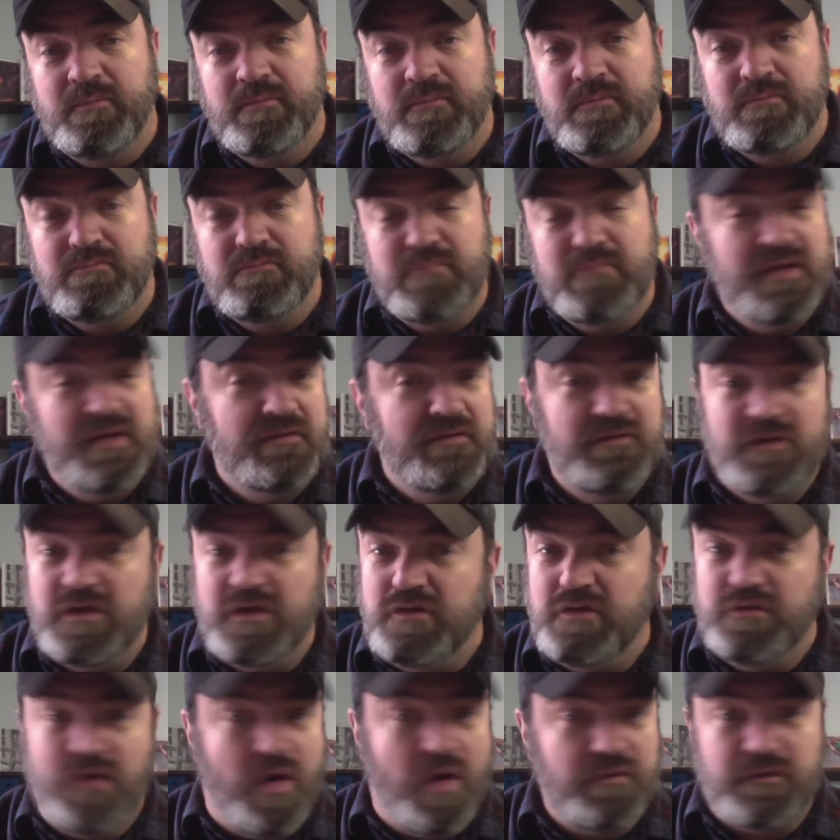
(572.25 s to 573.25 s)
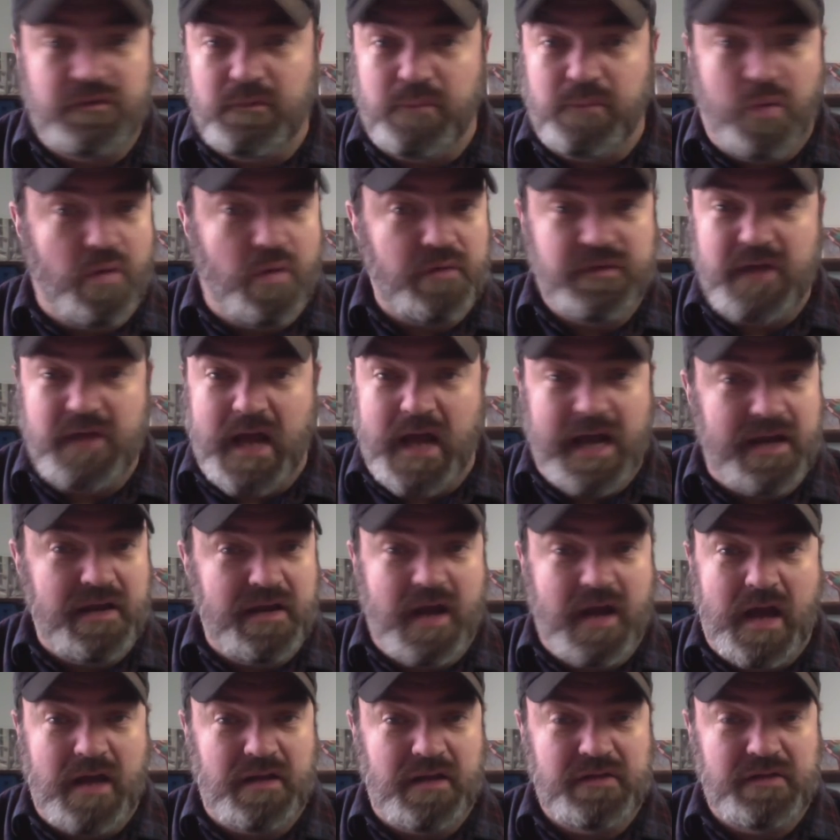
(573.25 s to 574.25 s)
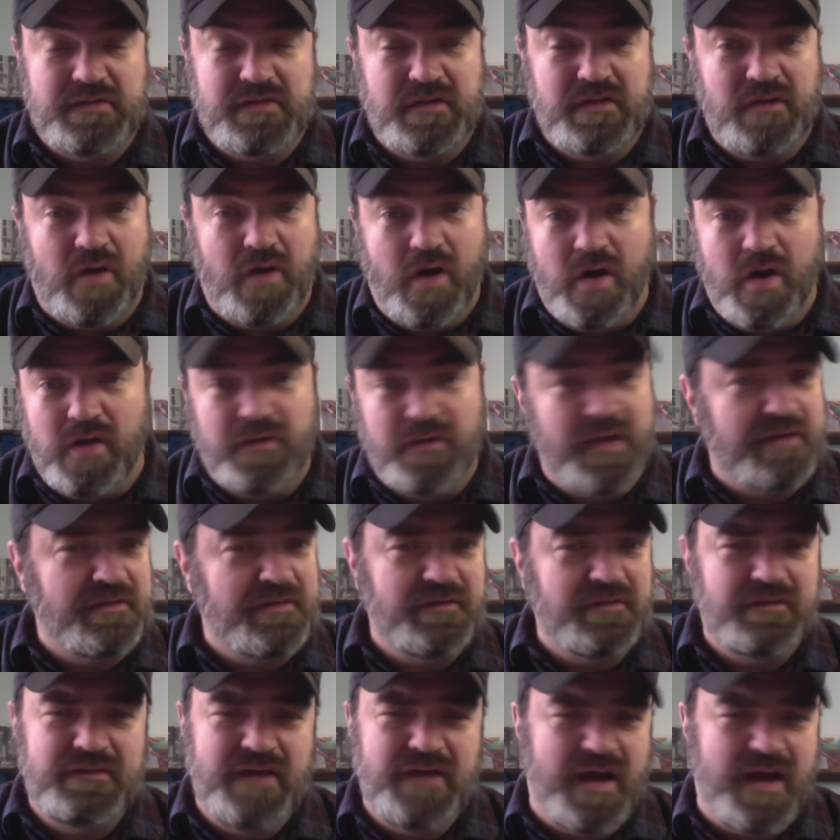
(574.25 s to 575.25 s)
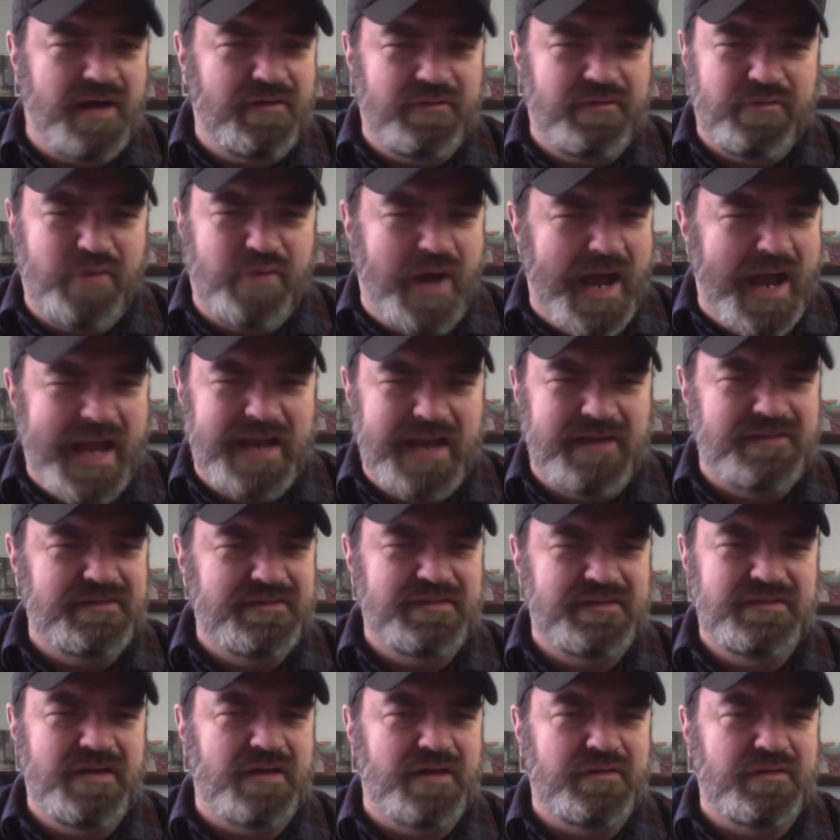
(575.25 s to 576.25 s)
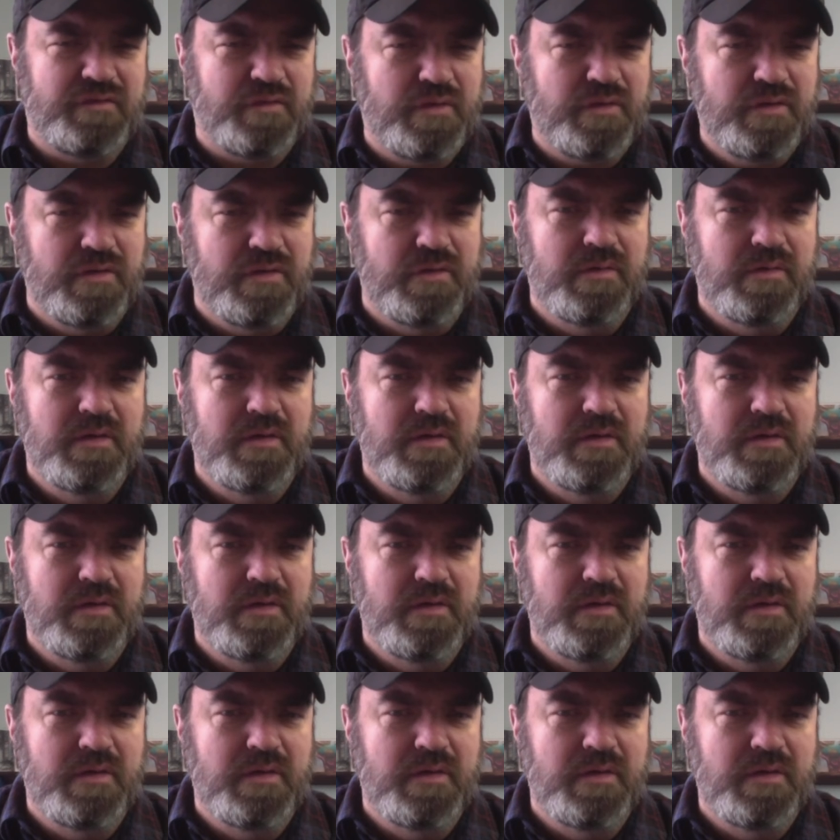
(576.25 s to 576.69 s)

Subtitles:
means that you don't support the ideology at all. That's just not right. It's just not true.